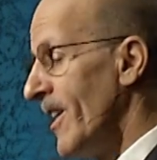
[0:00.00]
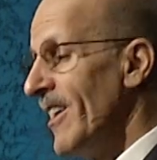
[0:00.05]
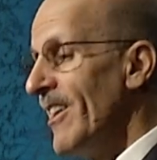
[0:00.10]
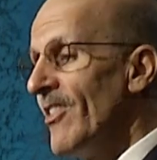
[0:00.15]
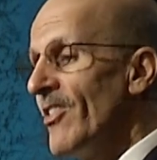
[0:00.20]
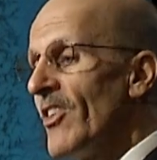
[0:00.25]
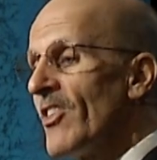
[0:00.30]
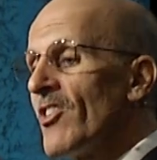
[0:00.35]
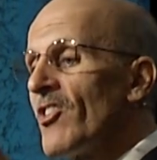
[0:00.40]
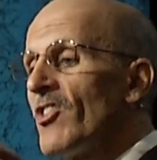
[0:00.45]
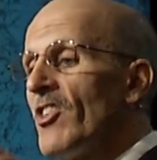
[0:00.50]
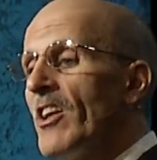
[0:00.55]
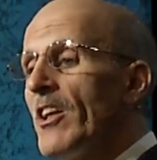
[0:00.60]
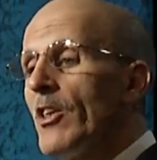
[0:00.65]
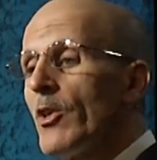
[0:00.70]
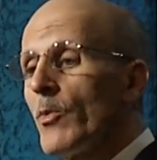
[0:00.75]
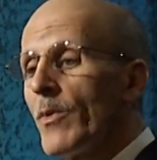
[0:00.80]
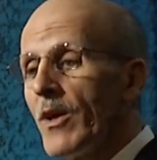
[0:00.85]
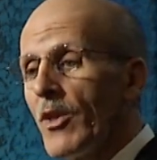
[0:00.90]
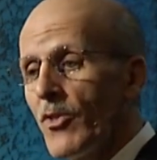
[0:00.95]
that
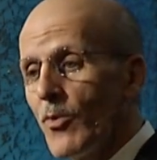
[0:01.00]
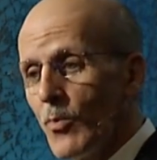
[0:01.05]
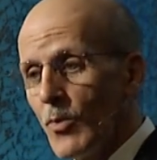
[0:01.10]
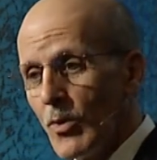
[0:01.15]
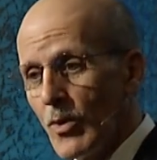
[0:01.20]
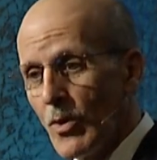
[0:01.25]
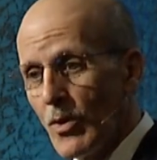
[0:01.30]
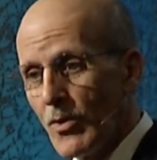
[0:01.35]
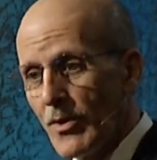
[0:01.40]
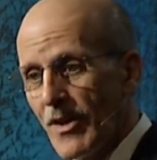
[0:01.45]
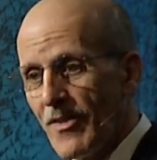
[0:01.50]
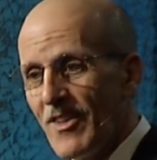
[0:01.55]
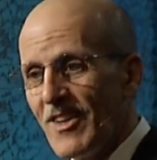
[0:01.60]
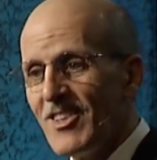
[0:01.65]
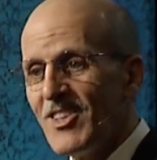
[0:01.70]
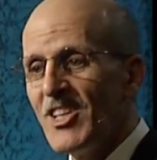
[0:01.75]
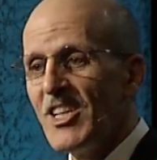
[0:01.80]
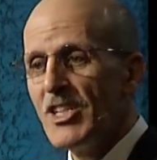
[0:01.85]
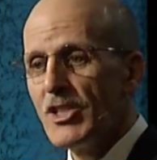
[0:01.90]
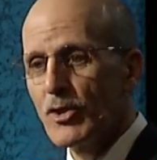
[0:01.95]
sail around the world, and they
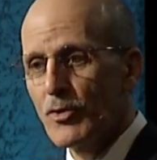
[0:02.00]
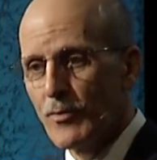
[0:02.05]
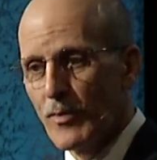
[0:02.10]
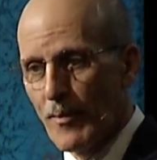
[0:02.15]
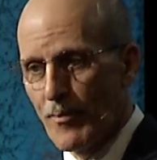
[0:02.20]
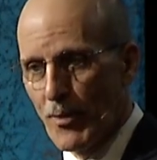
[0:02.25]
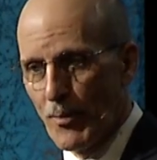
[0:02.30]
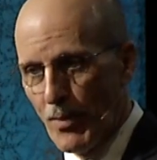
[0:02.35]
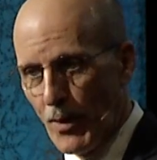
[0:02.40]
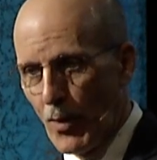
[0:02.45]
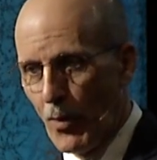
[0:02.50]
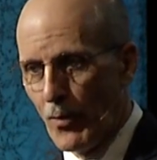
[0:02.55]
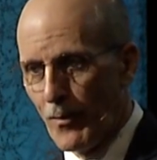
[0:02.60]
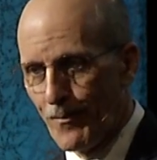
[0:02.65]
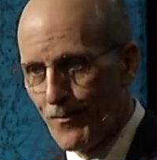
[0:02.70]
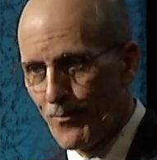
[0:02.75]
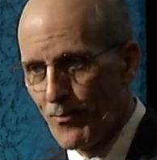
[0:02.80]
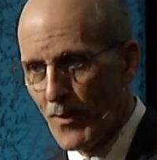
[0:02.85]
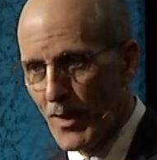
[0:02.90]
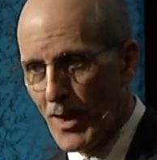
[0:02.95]
teach from the boat.
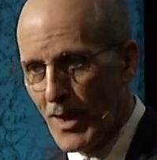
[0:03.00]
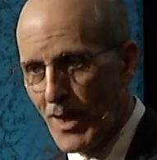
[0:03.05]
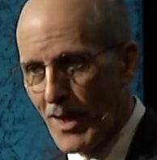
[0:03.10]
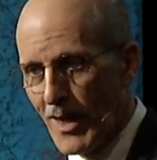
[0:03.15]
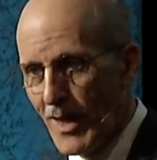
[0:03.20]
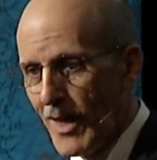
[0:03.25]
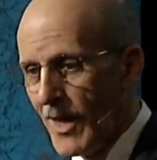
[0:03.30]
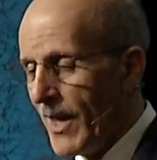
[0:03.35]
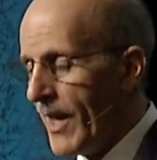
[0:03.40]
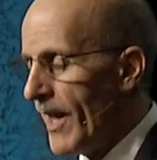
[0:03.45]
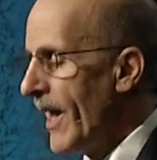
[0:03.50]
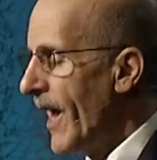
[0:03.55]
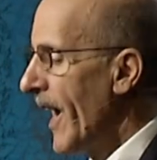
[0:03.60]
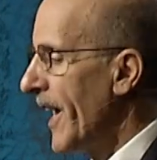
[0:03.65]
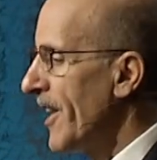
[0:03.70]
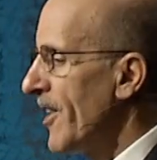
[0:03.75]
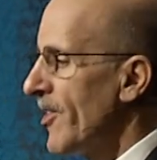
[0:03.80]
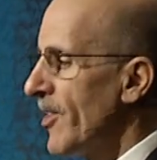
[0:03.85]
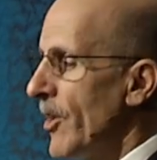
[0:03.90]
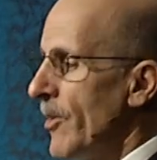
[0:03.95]

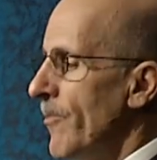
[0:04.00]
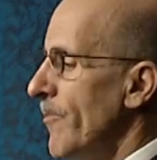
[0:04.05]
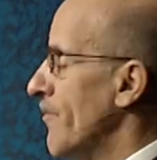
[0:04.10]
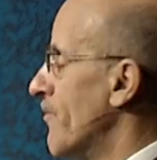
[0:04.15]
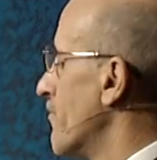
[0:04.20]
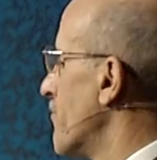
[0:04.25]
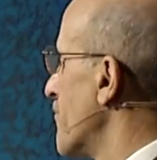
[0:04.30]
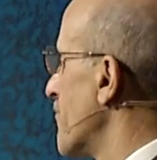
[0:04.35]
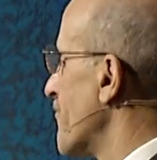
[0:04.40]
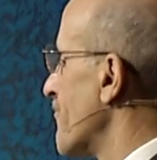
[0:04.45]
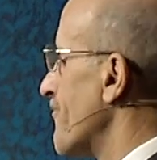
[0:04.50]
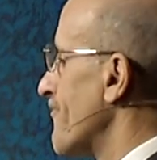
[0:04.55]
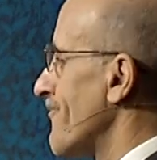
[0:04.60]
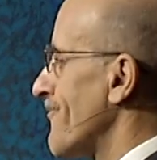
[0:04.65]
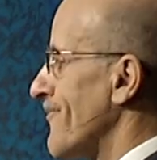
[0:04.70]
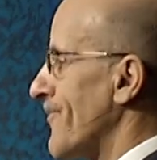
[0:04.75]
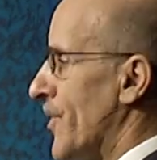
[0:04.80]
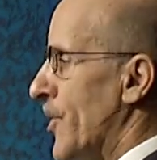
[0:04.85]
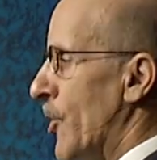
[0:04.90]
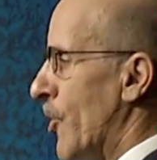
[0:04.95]
And he said,
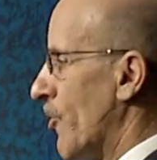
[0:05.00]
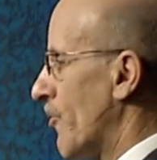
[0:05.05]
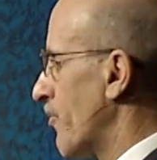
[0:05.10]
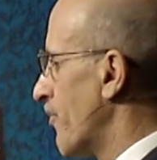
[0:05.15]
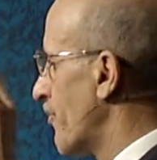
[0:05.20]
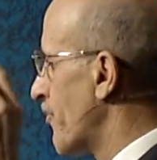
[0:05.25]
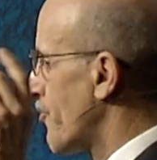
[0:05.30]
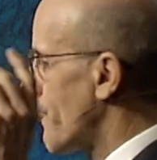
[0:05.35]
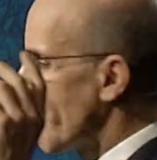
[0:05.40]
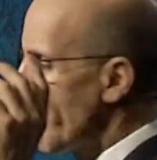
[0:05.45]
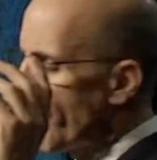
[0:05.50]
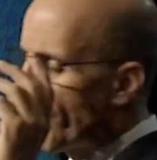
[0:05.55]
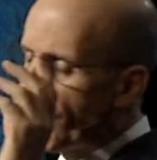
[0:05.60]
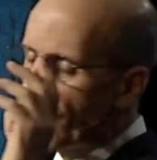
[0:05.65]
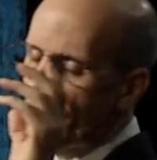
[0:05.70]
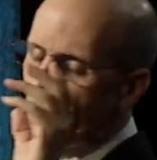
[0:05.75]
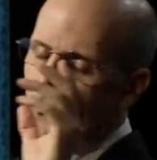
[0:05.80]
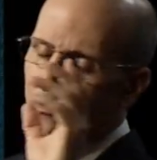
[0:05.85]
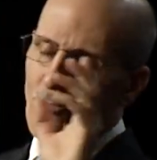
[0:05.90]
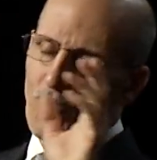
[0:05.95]
you'll
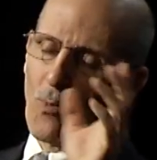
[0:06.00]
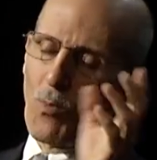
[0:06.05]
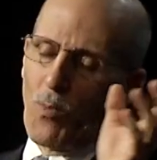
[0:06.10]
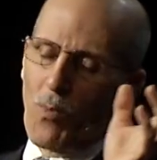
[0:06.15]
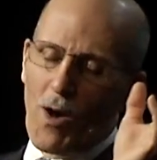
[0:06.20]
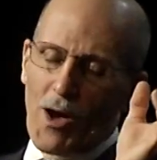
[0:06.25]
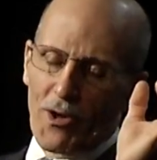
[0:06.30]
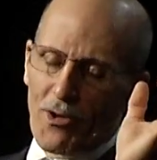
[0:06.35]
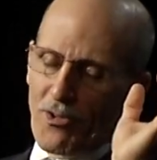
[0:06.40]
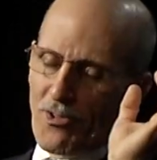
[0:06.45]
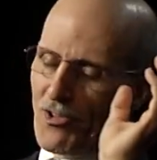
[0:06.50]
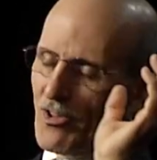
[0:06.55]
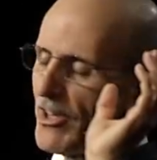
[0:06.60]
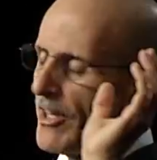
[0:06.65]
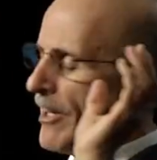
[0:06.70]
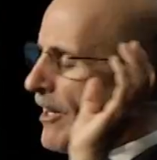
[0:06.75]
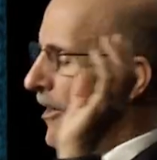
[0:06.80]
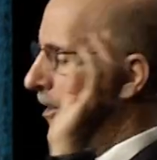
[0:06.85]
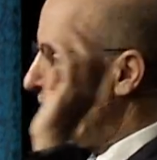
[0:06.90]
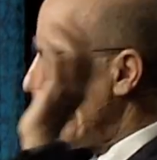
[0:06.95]
water
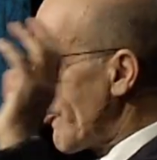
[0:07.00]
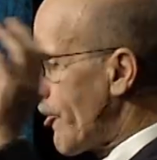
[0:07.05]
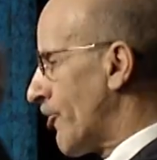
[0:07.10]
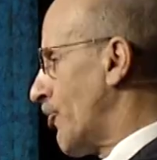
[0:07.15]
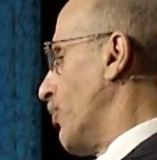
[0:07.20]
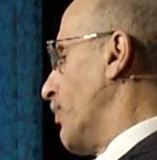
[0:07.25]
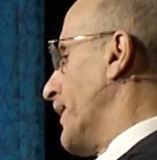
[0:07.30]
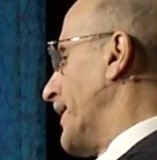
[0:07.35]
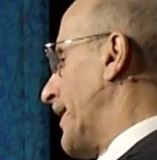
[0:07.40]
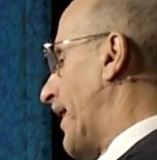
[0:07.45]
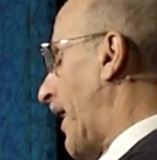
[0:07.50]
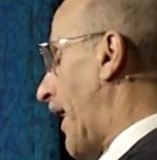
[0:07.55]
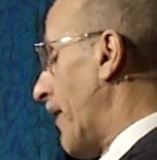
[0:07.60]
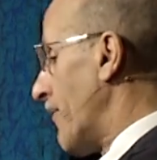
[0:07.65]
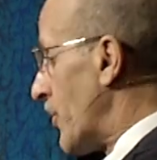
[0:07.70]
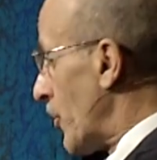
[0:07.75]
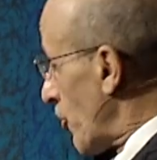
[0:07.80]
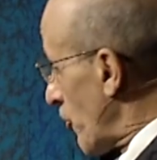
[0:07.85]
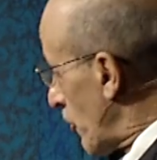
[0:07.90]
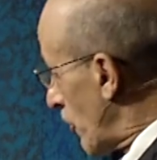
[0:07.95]
ski, you'll scuba
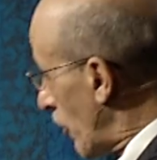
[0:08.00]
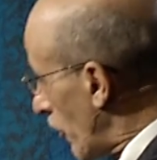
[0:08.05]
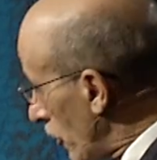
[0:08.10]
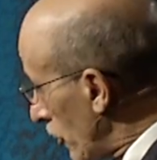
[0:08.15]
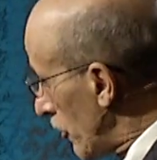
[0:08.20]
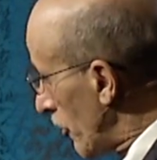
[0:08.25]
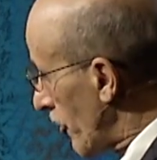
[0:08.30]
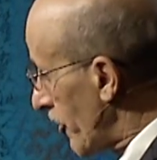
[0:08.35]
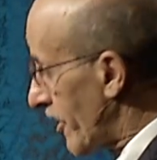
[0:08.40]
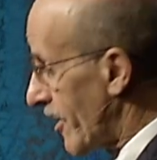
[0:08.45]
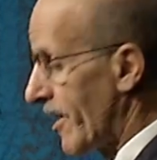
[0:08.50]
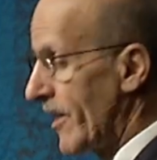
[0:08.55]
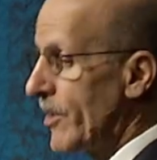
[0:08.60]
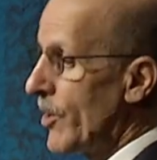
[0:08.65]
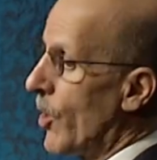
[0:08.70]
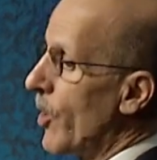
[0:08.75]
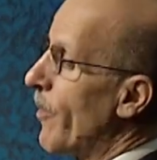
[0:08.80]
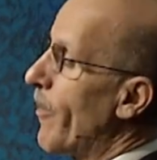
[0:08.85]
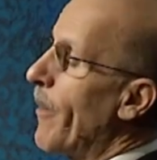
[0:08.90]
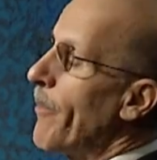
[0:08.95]
dive, there's girls, because I
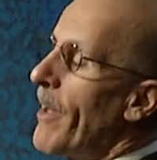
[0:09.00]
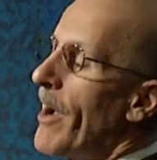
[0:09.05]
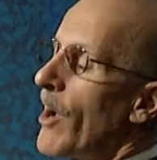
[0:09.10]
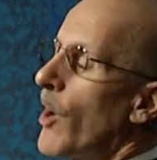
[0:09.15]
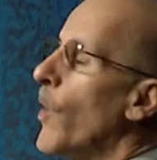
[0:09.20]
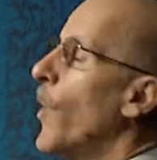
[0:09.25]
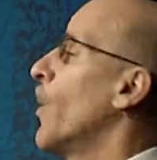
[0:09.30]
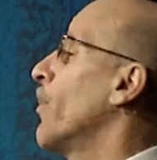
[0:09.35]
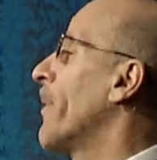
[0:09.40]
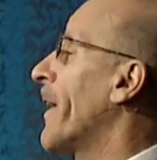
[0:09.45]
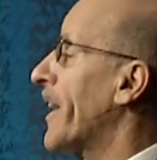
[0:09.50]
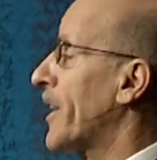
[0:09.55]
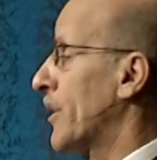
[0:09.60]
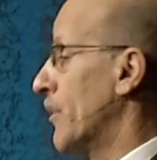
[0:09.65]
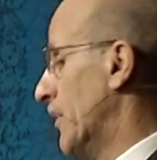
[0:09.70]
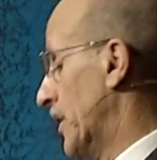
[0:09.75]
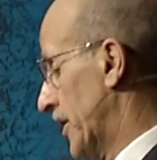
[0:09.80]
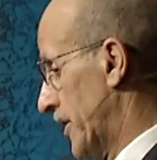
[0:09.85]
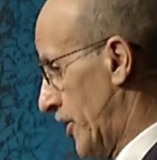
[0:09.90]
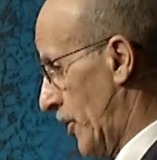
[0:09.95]
told him I'm not going back to
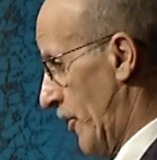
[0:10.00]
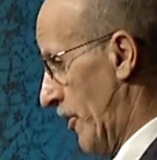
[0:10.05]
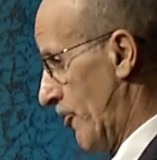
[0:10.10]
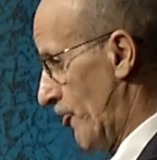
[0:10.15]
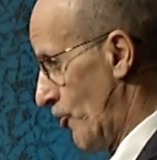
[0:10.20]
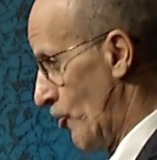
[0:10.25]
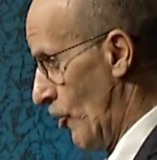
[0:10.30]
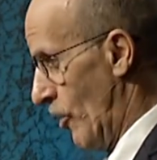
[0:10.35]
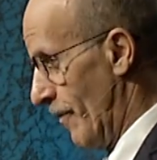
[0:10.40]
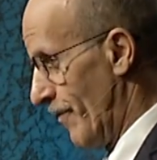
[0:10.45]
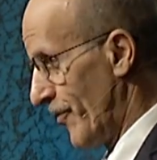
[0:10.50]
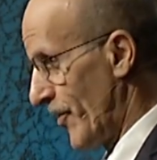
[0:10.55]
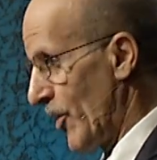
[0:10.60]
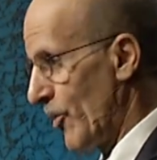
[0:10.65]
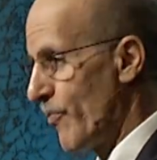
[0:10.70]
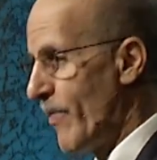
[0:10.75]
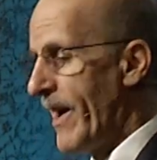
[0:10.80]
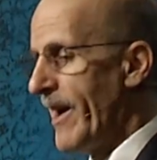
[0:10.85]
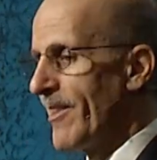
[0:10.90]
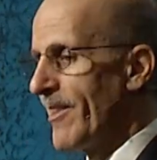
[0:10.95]
military school. Because back